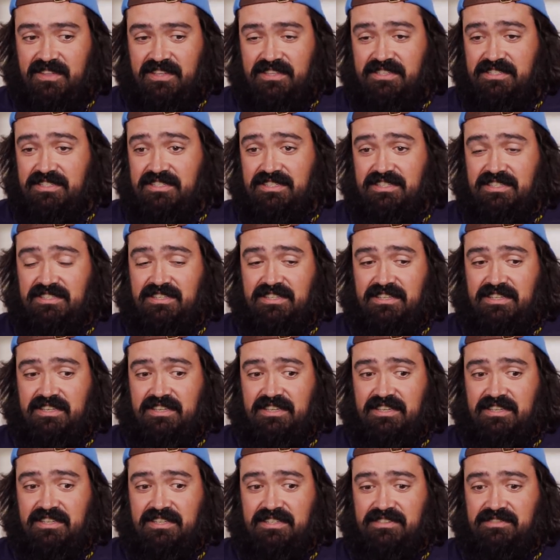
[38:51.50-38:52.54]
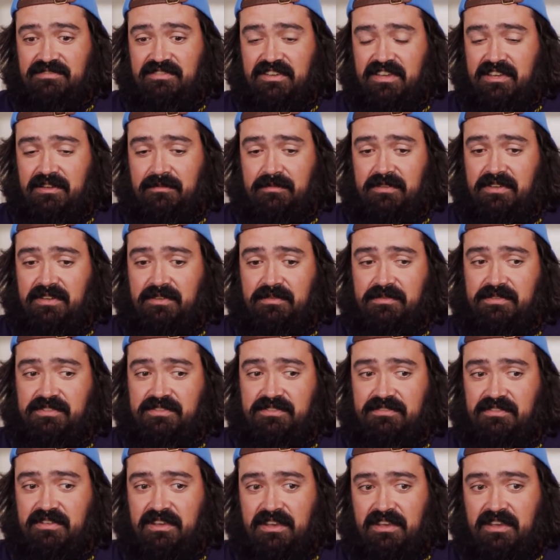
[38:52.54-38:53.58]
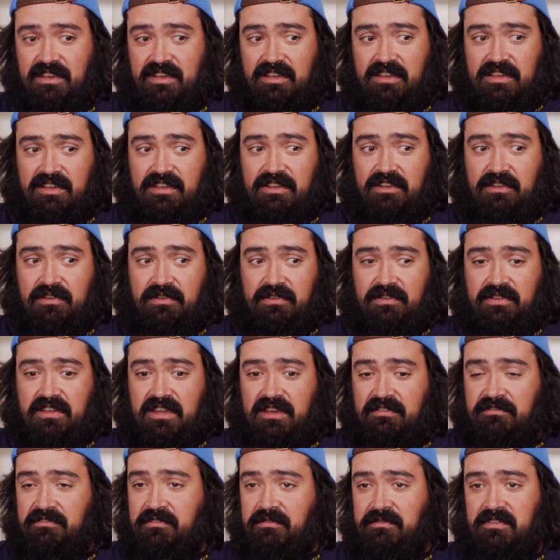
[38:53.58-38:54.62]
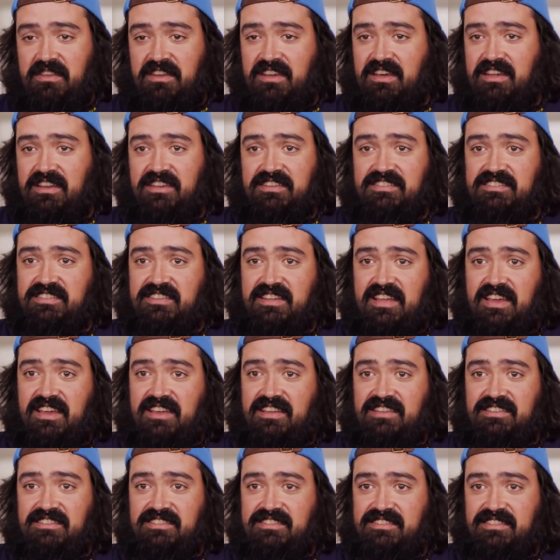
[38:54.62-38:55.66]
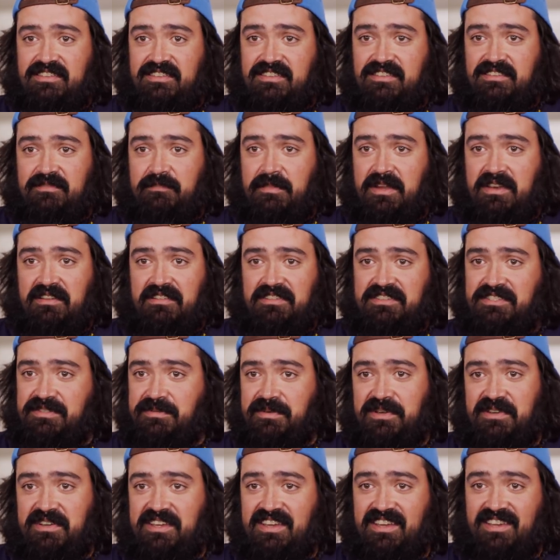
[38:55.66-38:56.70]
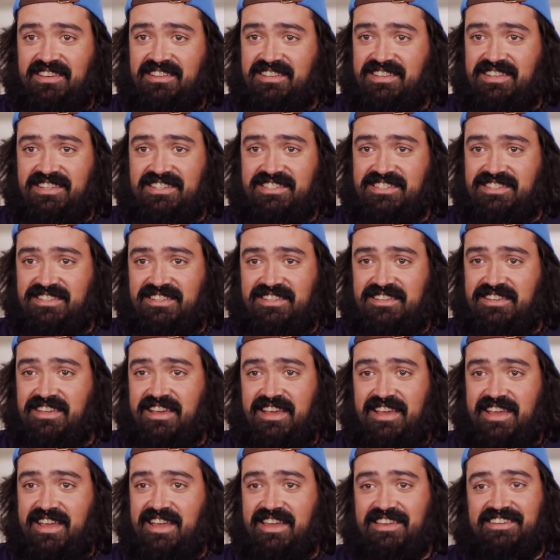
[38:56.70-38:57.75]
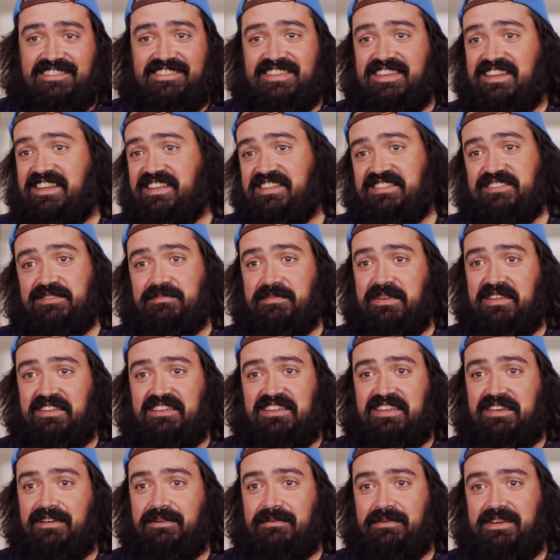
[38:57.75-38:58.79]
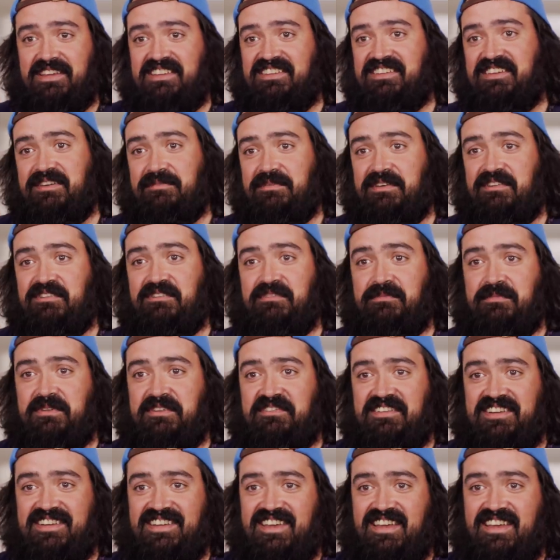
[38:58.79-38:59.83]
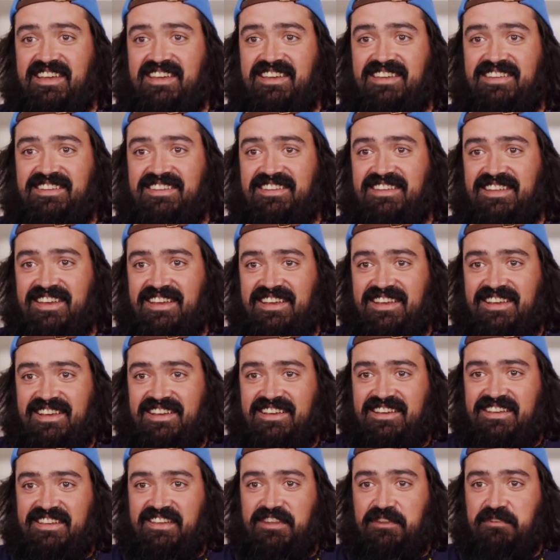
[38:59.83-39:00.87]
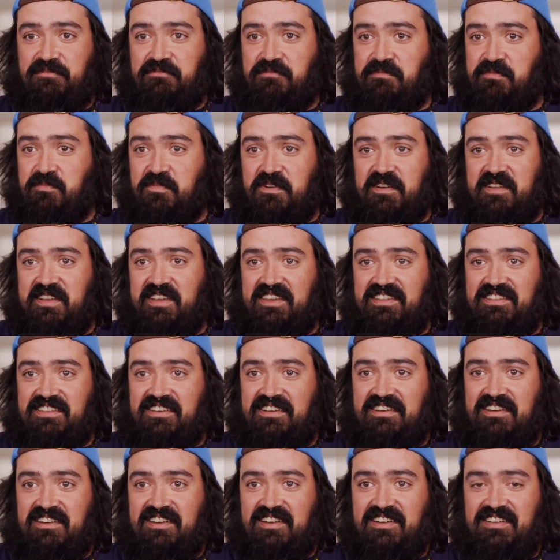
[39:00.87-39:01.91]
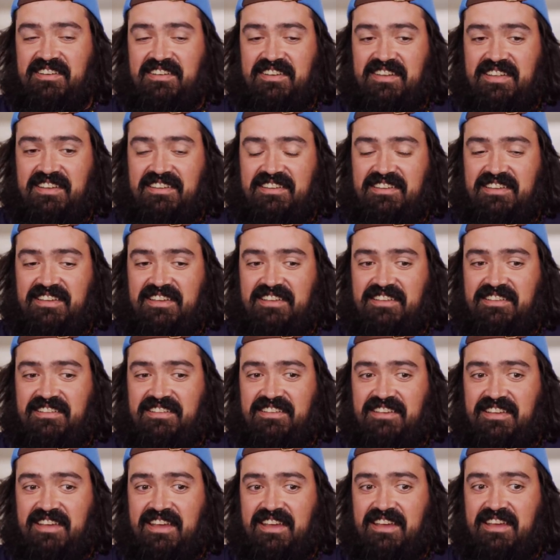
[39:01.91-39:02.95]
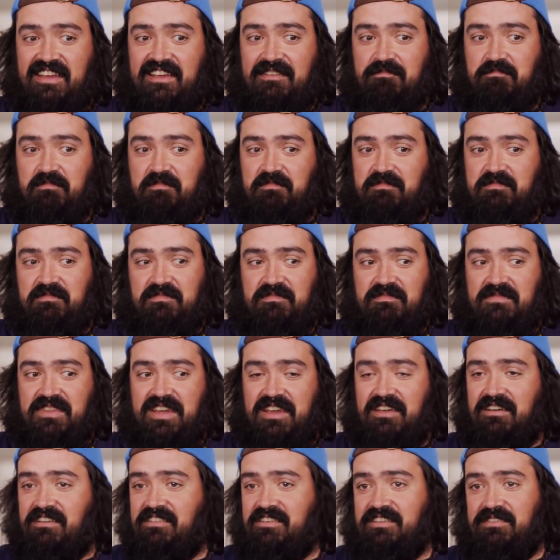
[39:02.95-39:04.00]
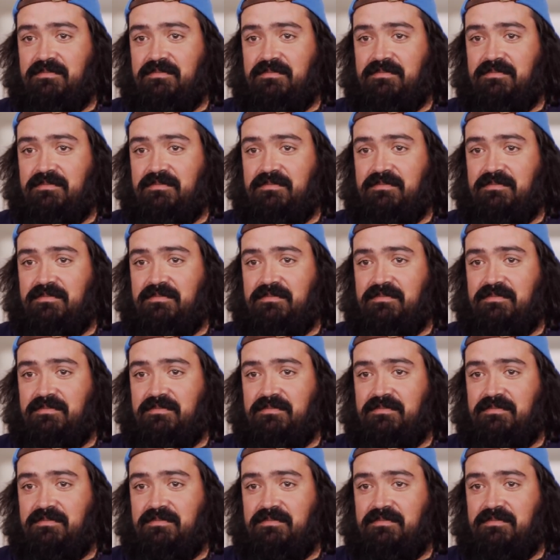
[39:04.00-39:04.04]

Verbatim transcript: His, his, he, his family was, you know, not from the United States and barely spoke English and hated that he smelled like weed coming home every day and, you know, from working in the garden. And, and the guy now